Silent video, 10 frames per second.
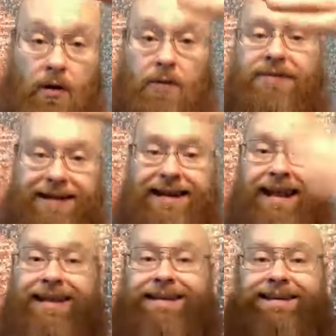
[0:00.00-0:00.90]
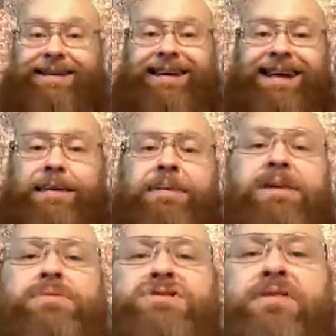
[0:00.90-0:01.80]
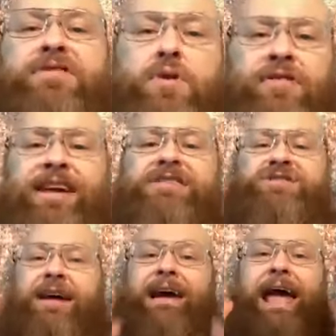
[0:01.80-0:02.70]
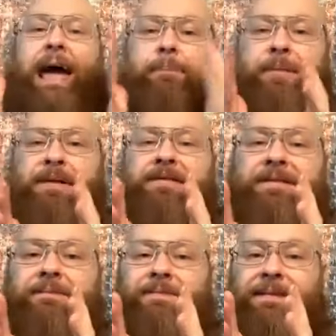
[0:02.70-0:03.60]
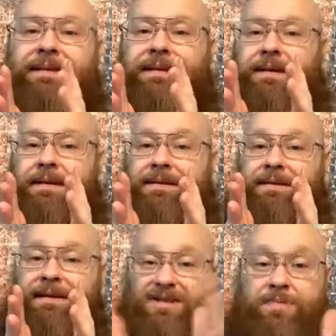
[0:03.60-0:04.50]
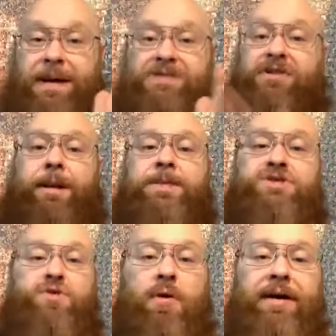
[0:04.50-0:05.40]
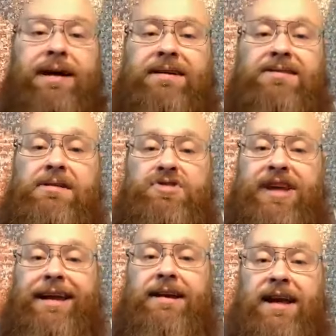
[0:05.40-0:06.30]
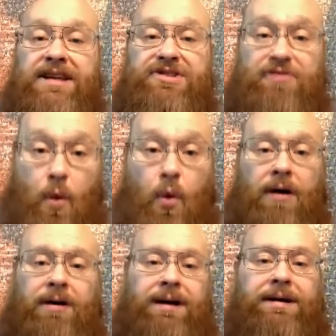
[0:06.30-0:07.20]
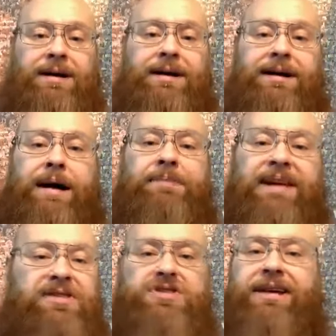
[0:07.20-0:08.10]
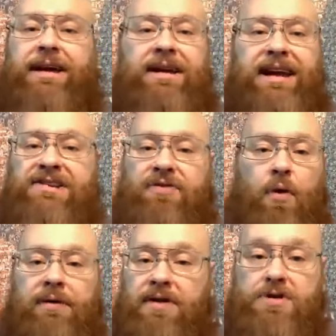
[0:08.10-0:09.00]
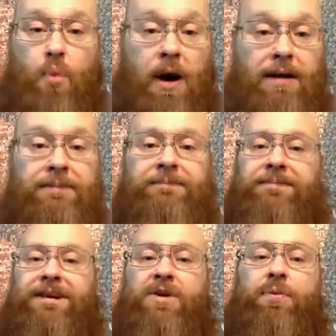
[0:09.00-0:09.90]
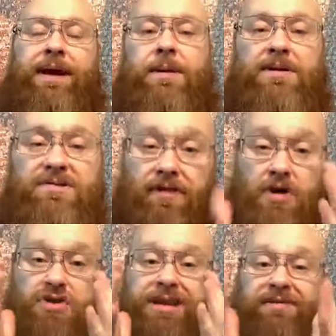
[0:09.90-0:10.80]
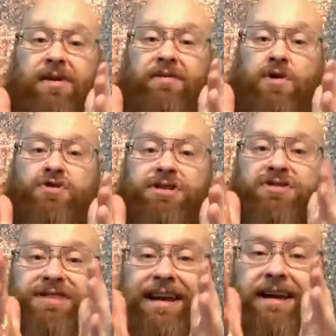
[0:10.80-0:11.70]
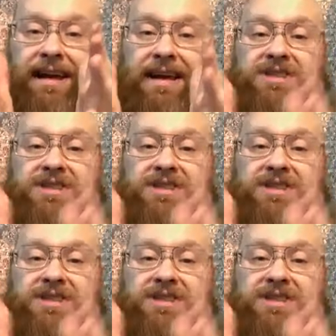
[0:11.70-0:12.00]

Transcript: didn't he? But there was a few things that happened, especially in the story in 2 Kings 4. I believe it's 2 Kings 4, verse 1. You can read in those first seven verses, 2 Kings,